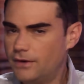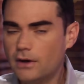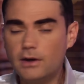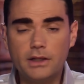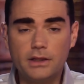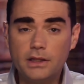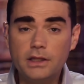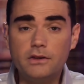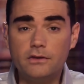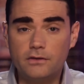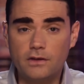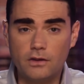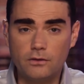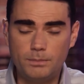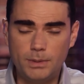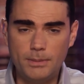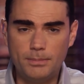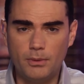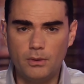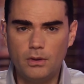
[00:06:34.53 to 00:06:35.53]
the very least,
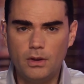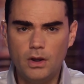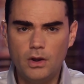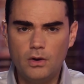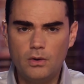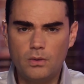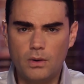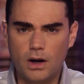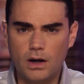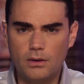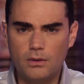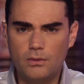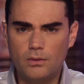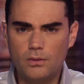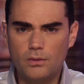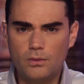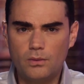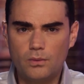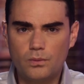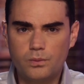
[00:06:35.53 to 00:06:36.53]
as people who are
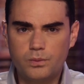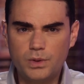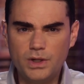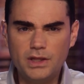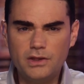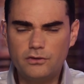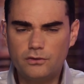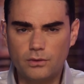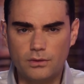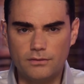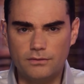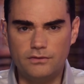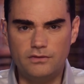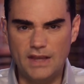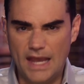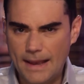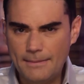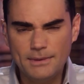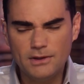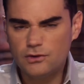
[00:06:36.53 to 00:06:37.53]
really sort of
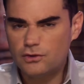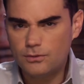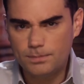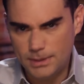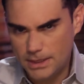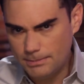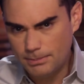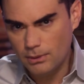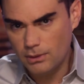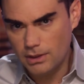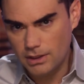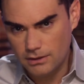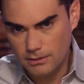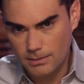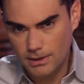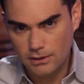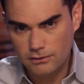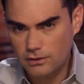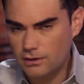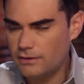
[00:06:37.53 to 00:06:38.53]
damaged people in
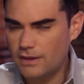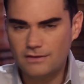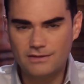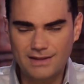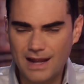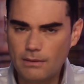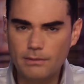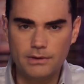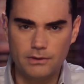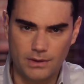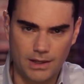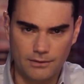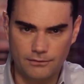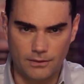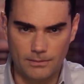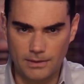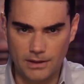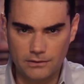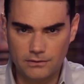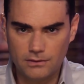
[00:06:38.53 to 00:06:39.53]
the military. That's not what you
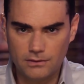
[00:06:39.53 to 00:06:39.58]
get from